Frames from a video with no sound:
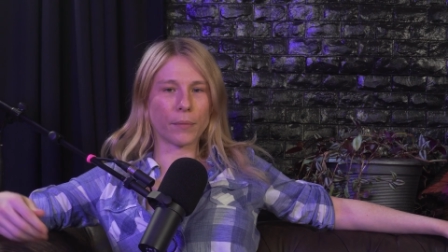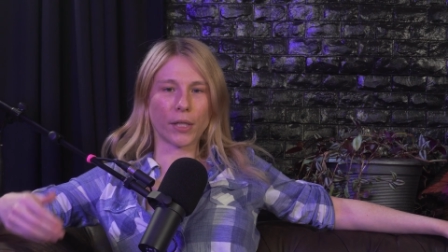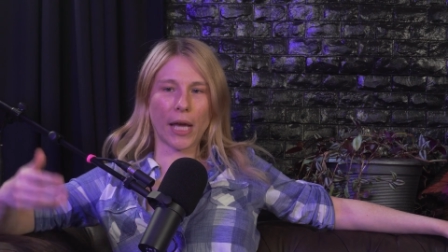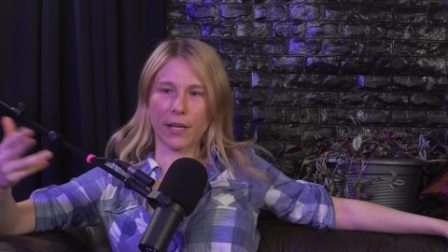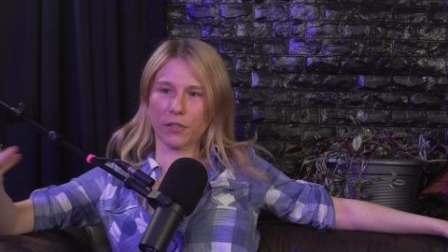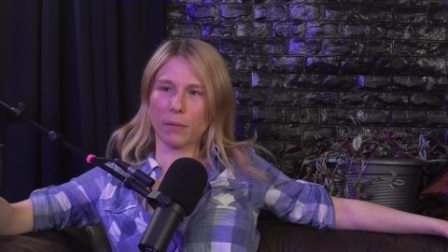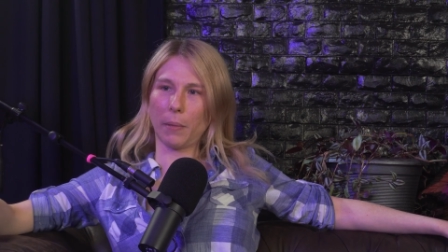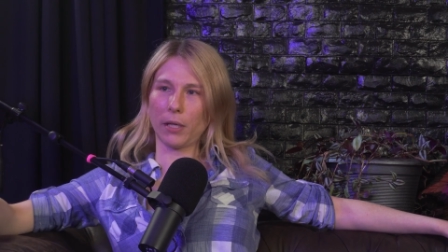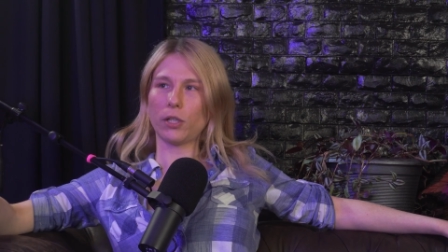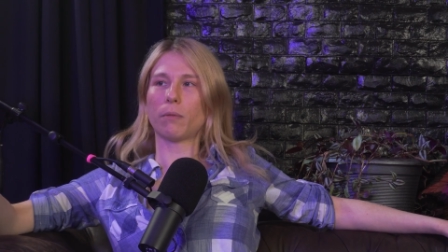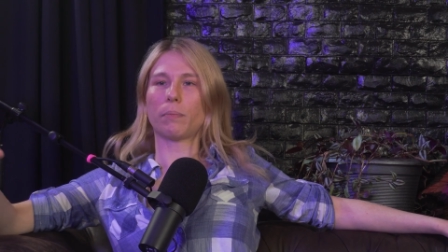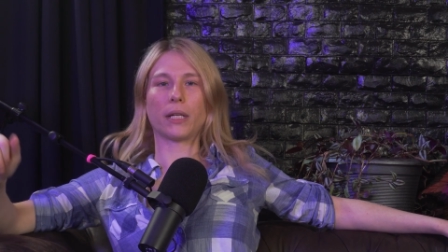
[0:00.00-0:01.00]
I'm going to ask
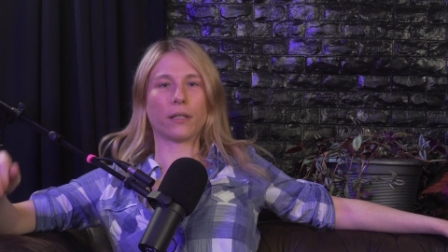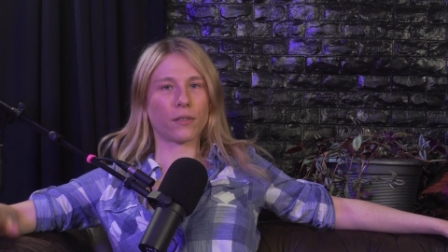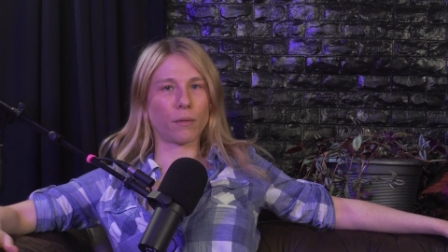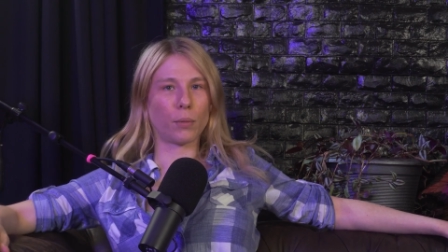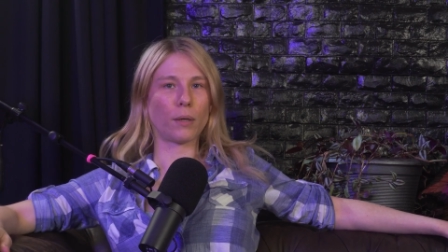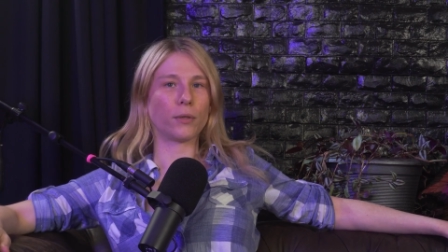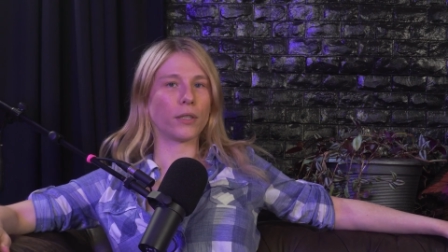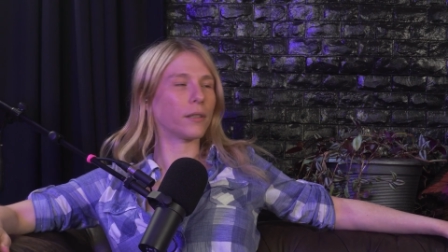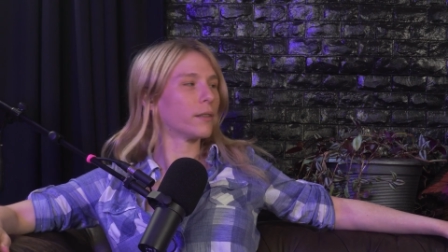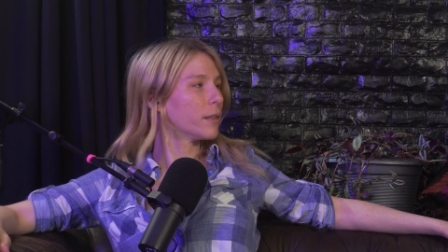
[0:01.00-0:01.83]
about your penis in public.